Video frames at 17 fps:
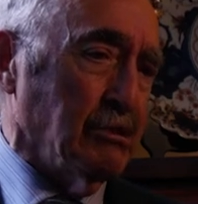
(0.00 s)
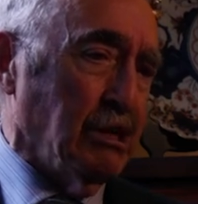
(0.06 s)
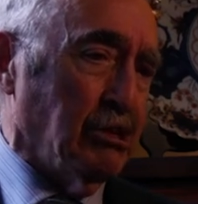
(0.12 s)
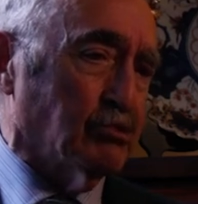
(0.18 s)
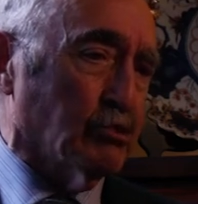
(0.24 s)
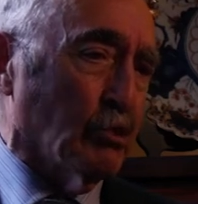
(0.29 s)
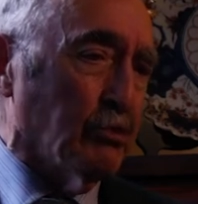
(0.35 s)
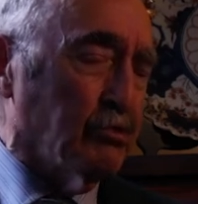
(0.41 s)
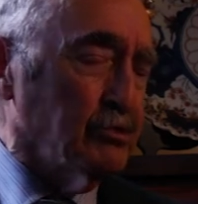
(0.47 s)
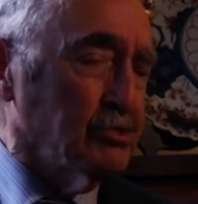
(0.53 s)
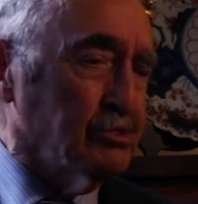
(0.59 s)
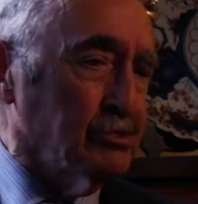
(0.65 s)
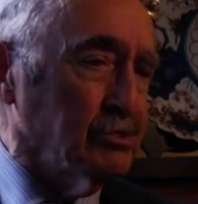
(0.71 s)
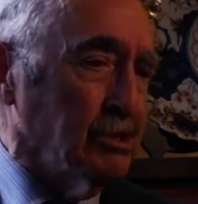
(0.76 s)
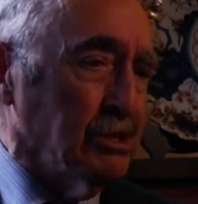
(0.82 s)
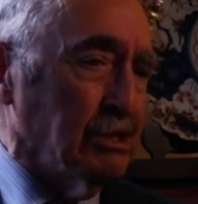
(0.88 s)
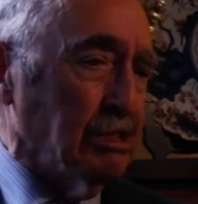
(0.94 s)
is
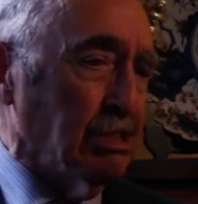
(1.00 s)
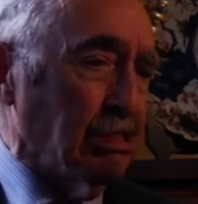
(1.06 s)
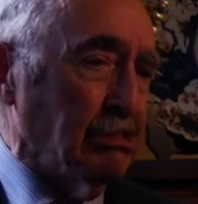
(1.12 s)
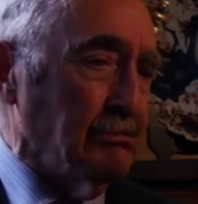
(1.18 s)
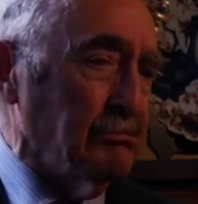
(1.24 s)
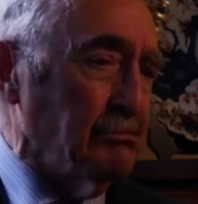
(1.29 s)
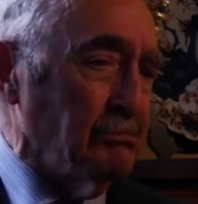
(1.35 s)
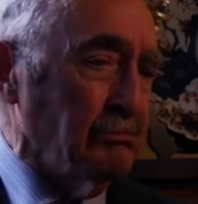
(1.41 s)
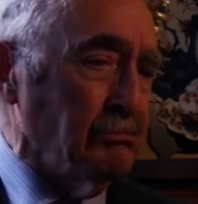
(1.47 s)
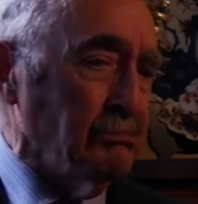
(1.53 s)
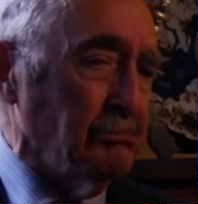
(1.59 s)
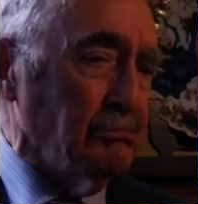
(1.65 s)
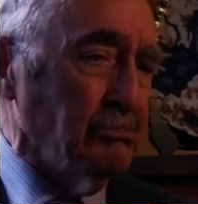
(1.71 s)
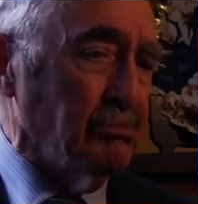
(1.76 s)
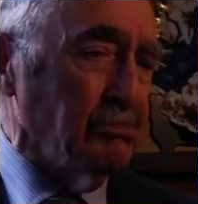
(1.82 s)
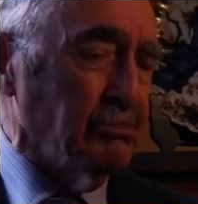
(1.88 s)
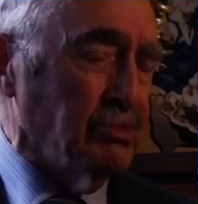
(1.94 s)
often
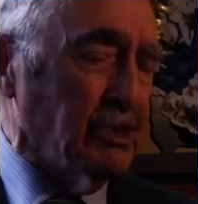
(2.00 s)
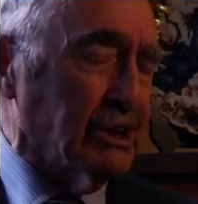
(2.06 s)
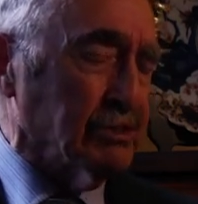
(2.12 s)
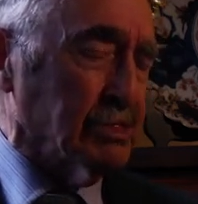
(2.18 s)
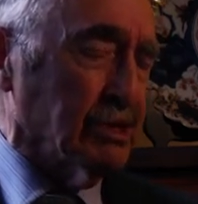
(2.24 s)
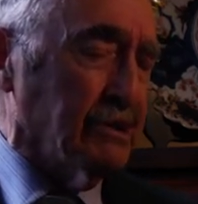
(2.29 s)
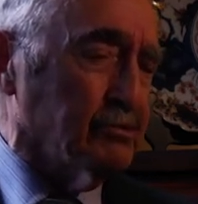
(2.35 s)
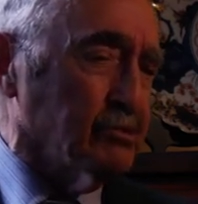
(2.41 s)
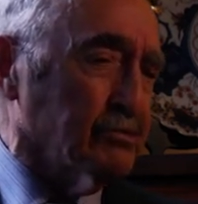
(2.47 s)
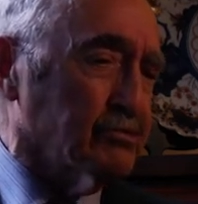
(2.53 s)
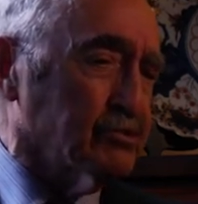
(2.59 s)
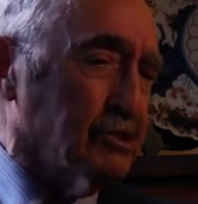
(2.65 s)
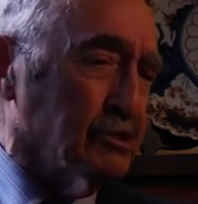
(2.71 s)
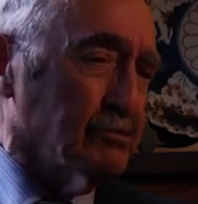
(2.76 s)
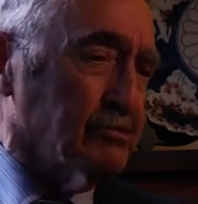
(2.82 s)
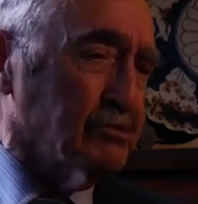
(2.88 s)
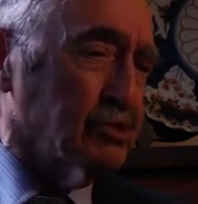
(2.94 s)
that level of
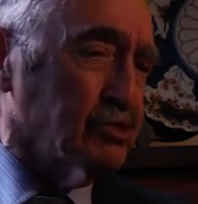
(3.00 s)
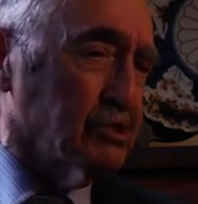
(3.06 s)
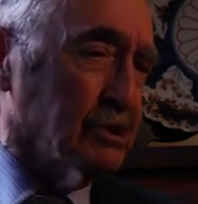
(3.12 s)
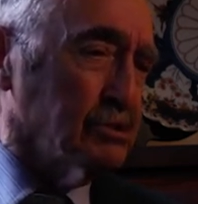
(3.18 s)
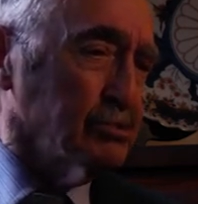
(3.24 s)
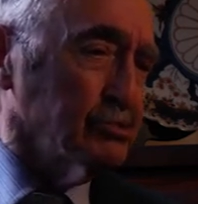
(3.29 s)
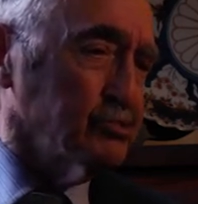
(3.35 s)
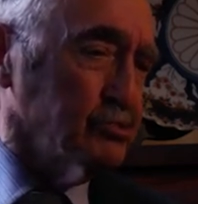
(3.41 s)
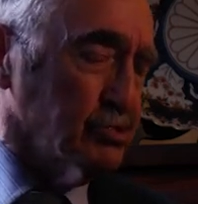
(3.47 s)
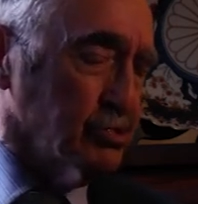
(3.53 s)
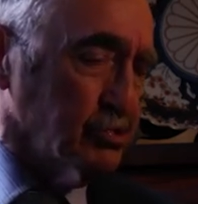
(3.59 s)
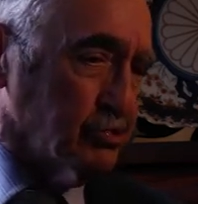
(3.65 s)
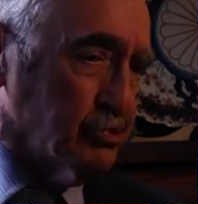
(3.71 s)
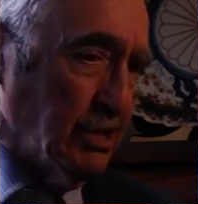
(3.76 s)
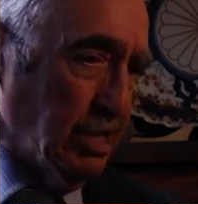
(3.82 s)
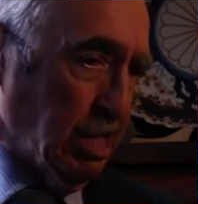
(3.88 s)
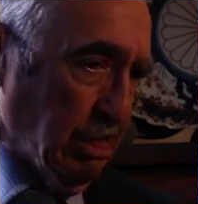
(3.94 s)

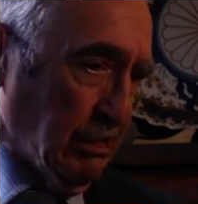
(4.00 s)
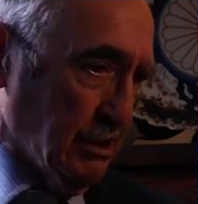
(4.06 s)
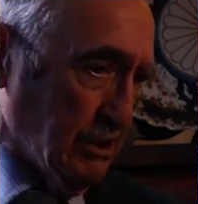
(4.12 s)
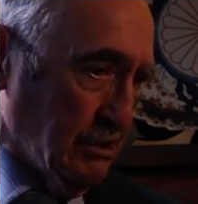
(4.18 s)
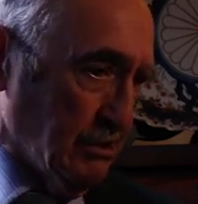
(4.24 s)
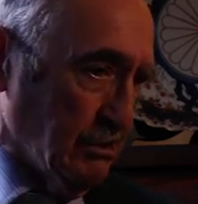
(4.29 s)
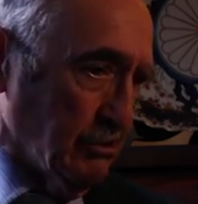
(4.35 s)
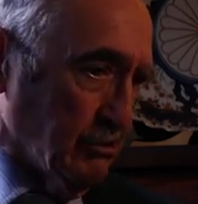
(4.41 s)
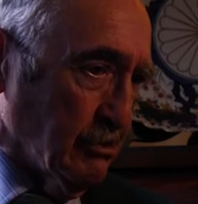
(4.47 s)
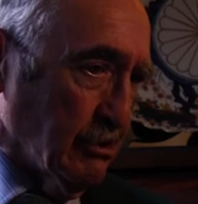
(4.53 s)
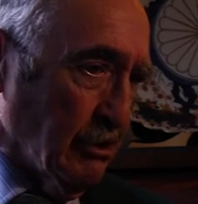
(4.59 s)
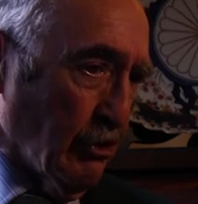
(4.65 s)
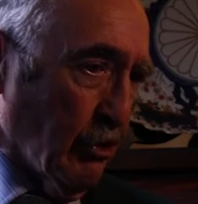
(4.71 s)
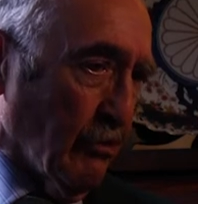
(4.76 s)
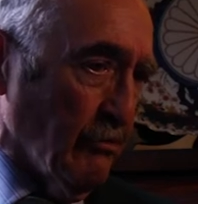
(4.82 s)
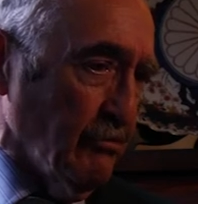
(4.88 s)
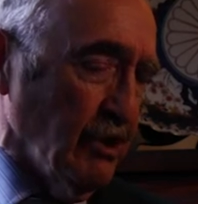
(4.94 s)
self-indulgence
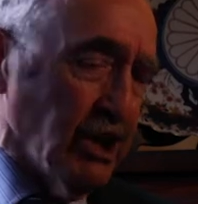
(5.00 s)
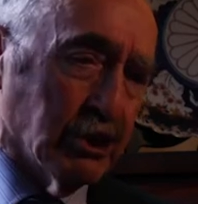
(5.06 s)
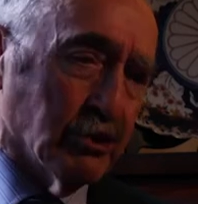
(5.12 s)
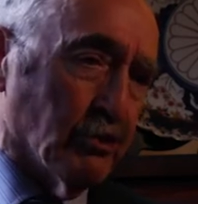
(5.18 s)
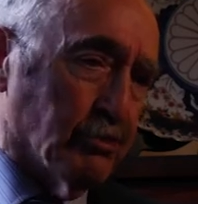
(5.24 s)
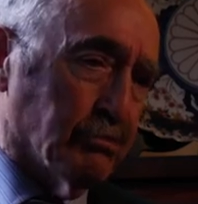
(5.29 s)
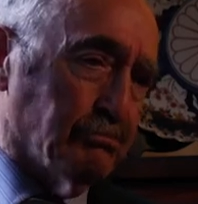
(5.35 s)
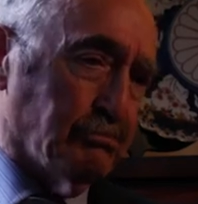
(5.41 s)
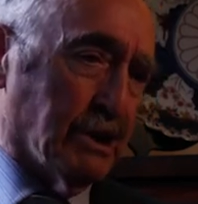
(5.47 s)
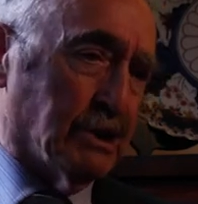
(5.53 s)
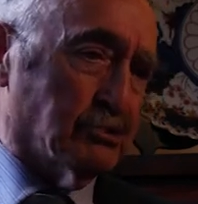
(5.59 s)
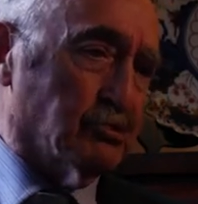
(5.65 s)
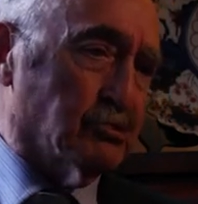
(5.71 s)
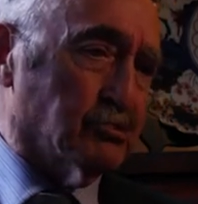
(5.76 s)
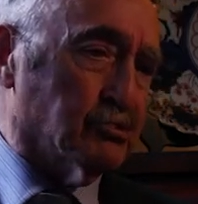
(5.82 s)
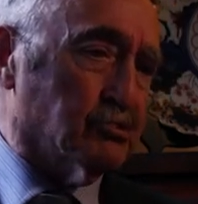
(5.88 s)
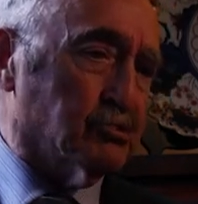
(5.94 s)
very often
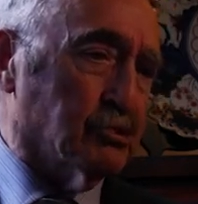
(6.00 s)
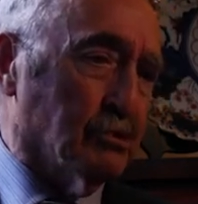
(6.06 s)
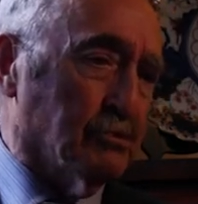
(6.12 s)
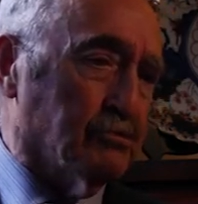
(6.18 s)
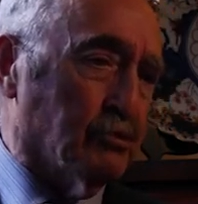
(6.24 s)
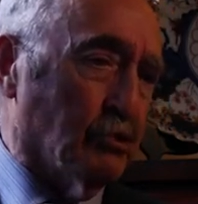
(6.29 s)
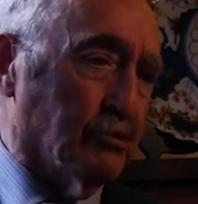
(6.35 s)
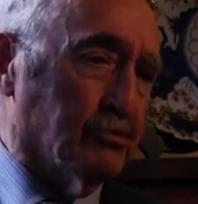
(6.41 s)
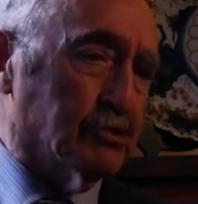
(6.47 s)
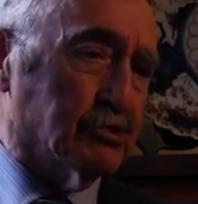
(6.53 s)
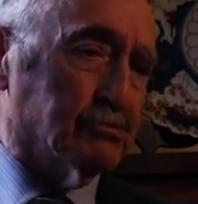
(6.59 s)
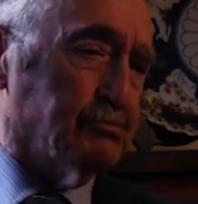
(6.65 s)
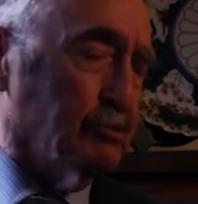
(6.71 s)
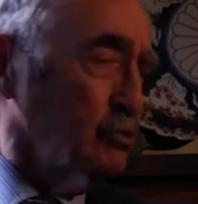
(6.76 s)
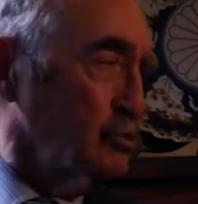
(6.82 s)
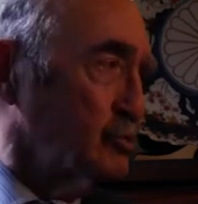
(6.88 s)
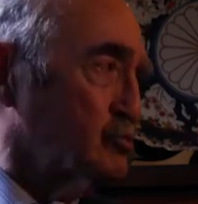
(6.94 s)
passes itself off as
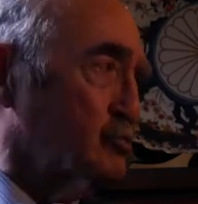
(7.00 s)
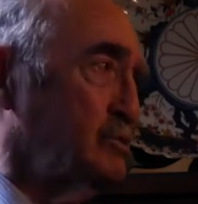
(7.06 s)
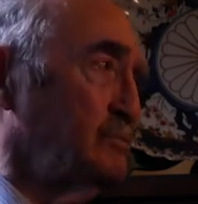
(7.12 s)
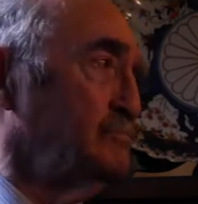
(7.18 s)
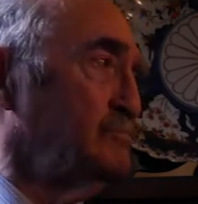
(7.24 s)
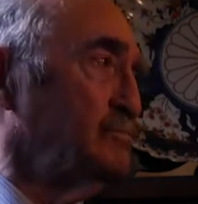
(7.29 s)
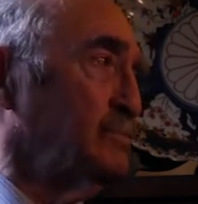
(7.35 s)
poetry.